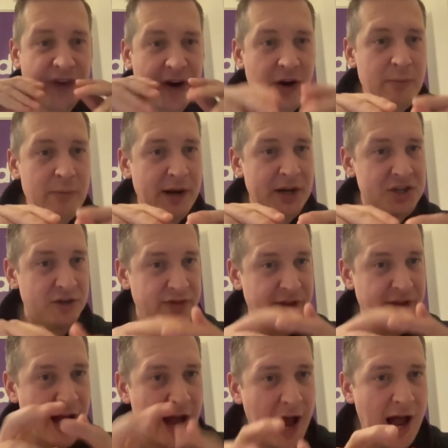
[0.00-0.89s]
very much
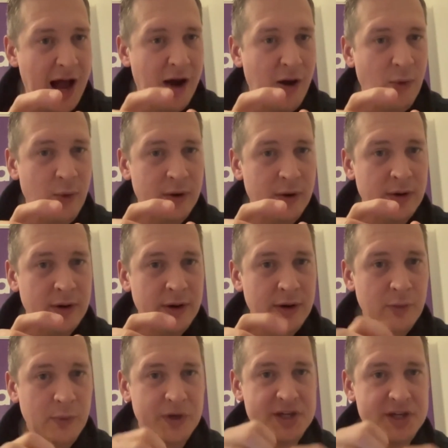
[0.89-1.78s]
of the how,
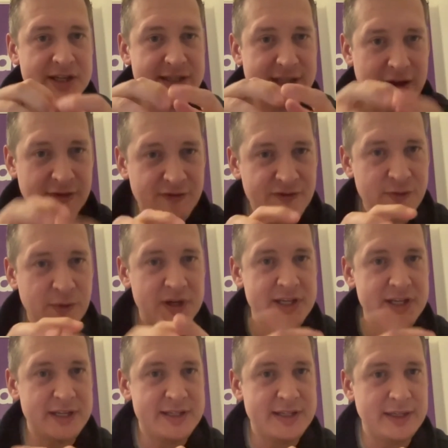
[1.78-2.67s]
which is
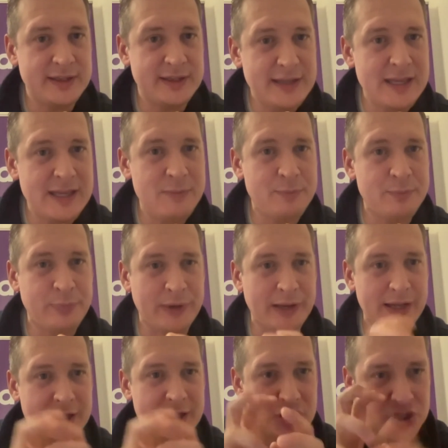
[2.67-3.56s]

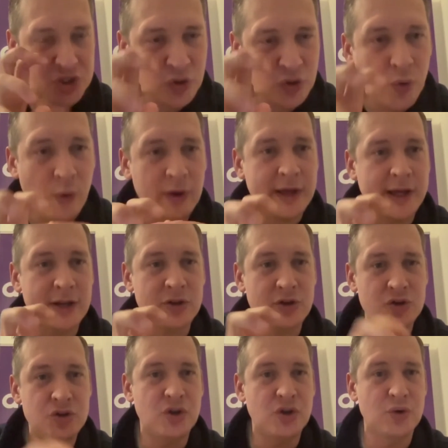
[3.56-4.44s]
deeply just talking
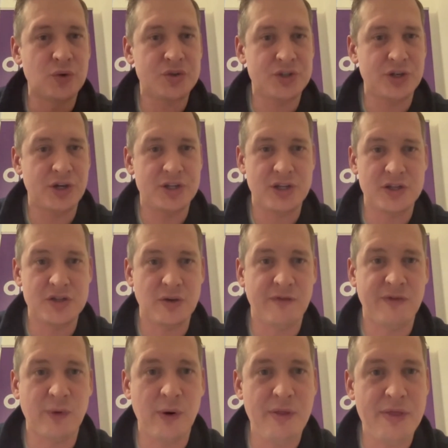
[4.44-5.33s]
to users and
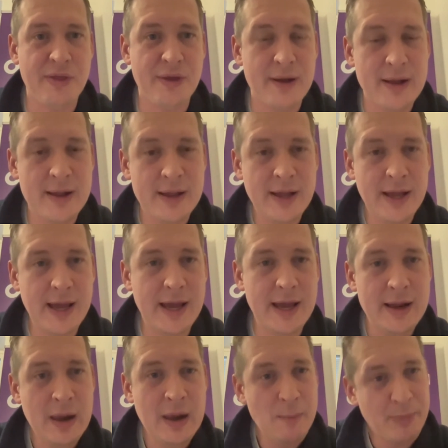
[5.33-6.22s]
so forth.
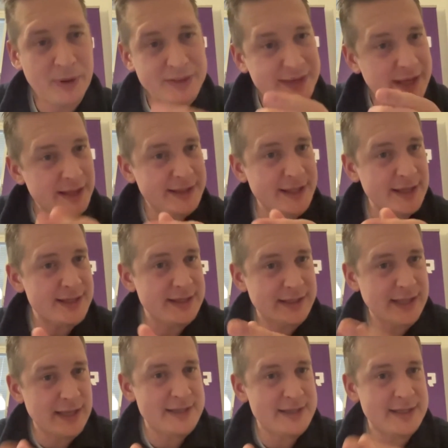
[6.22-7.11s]
But that
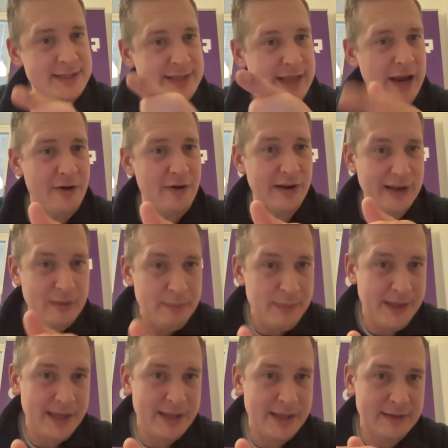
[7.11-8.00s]
doesn't necessarily
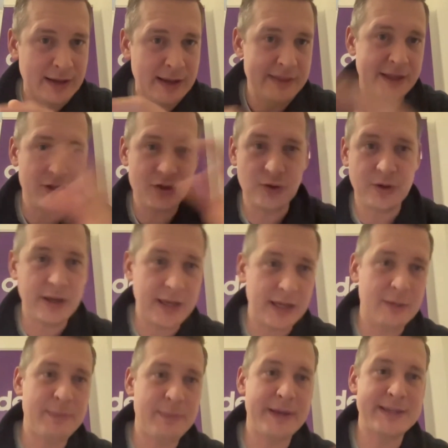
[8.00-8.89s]
mean that you can
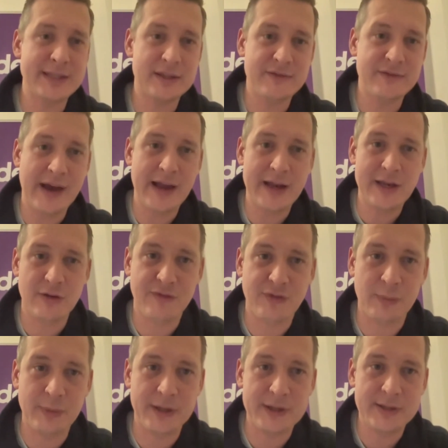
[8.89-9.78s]
get business value
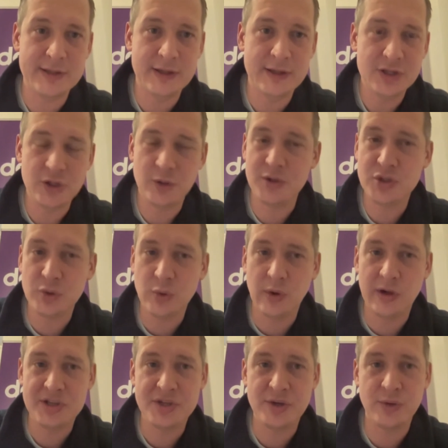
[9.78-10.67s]
from it. So it's
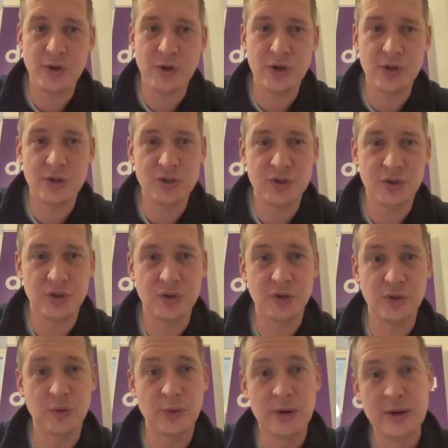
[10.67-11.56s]
also good to
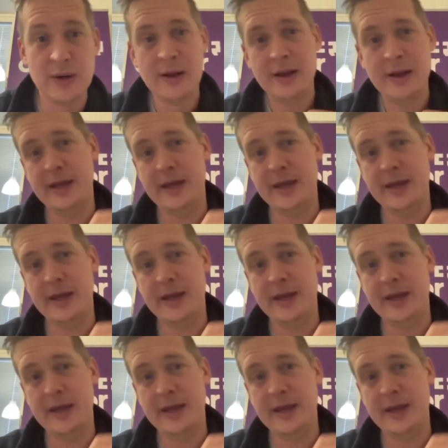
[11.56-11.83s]
do